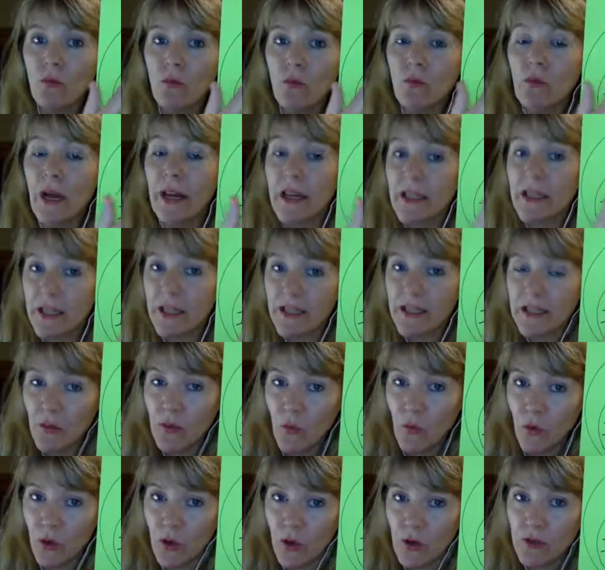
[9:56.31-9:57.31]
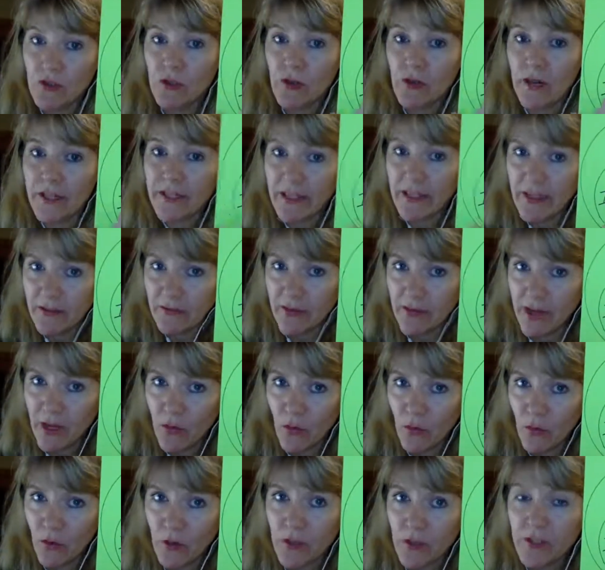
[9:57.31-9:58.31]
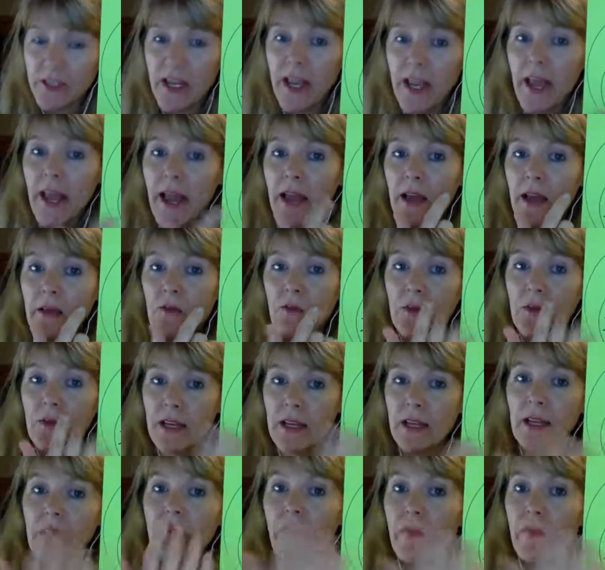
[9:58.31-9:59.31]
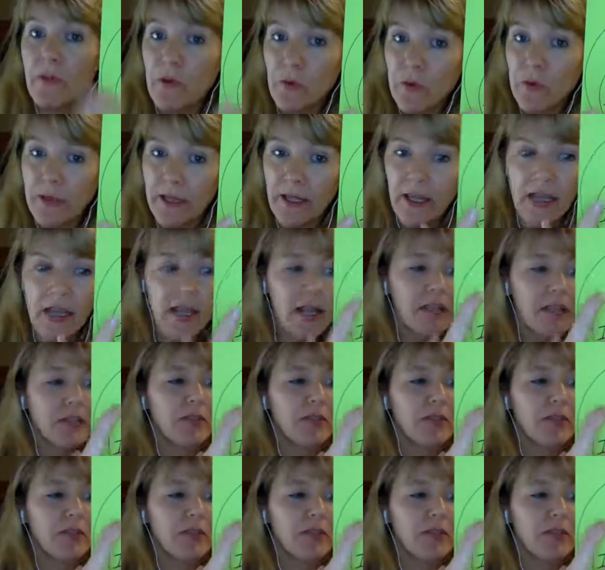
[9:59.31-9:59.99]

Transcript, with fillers: recognizing words or identifying words and reading it fluently.